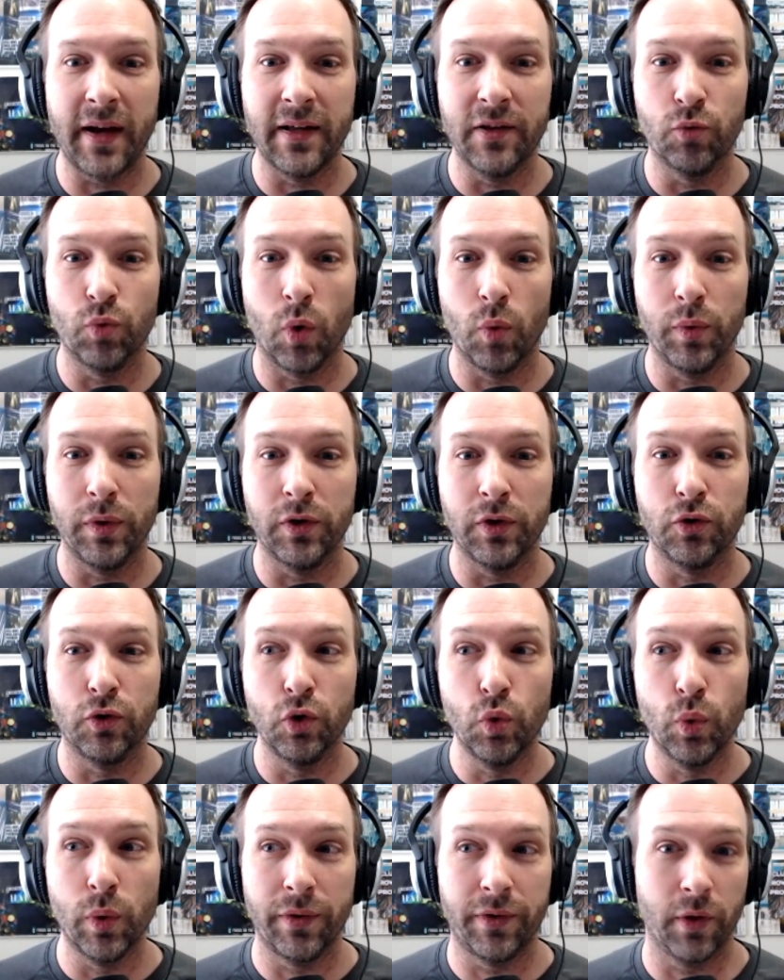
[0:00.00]
is what we
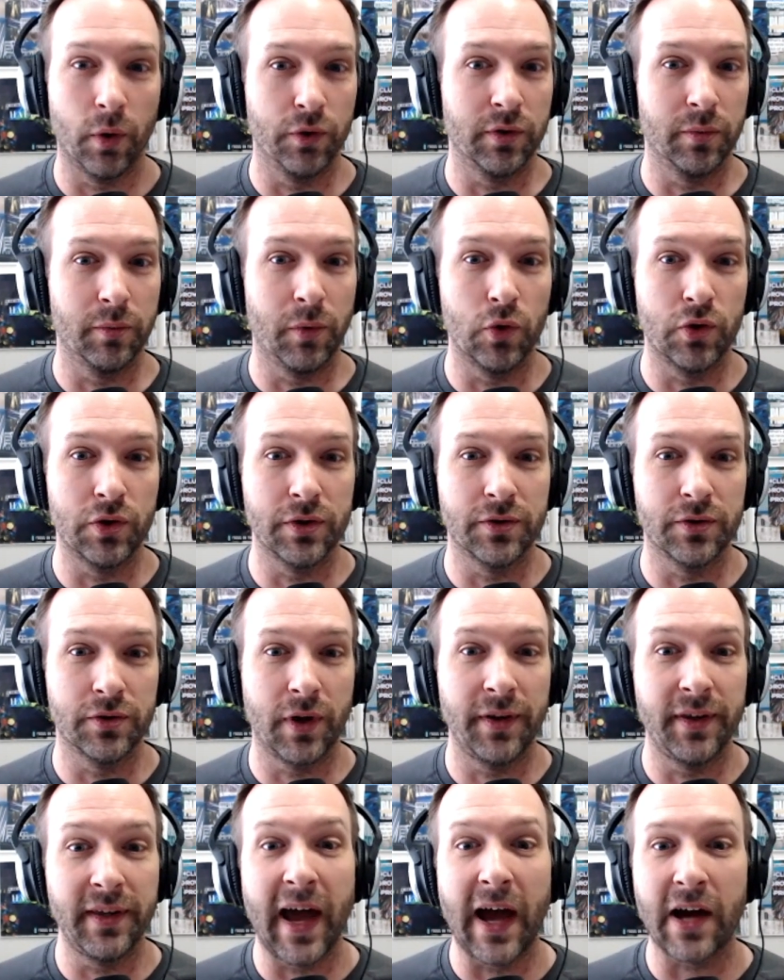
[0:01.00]
do with those emotions
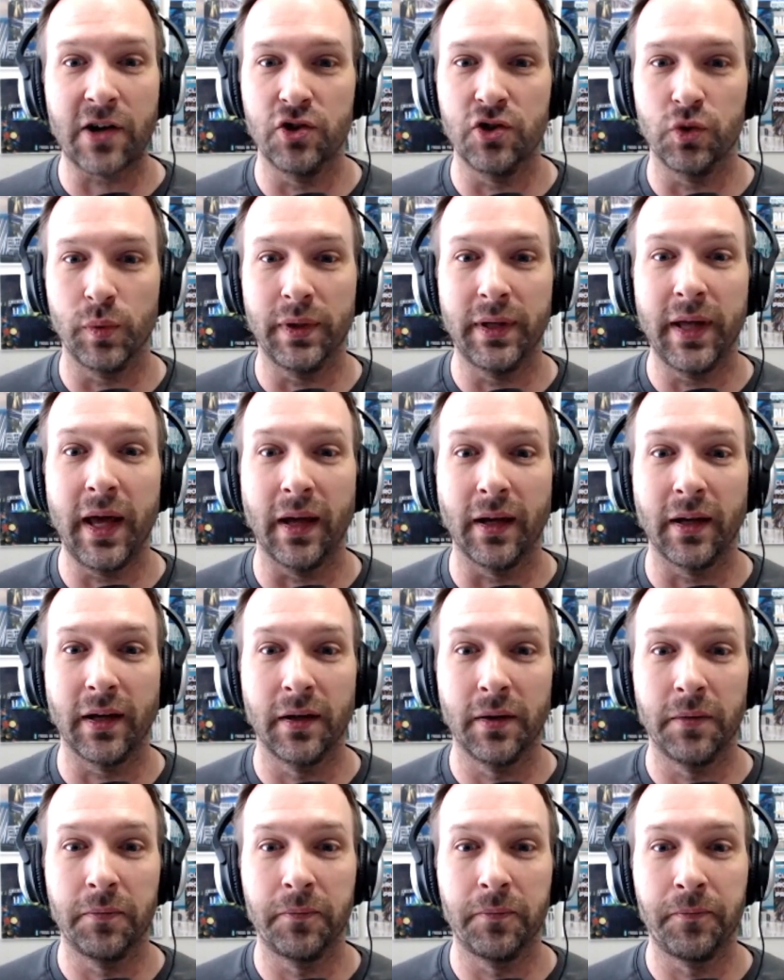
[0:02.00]
right the actions we take
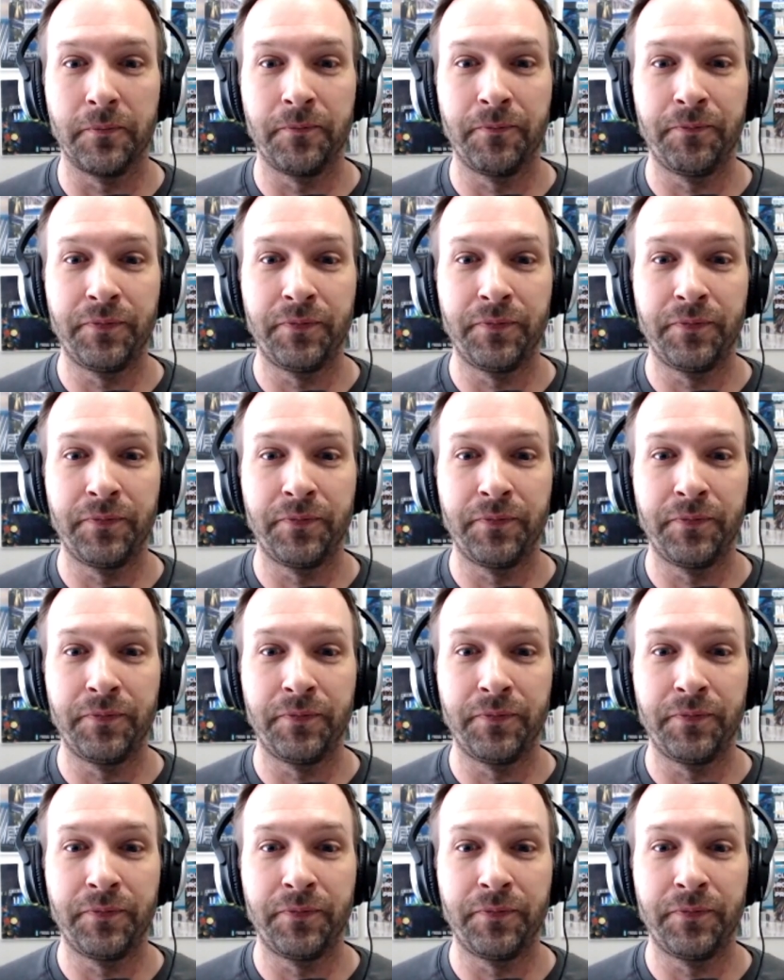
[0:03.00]
yeah.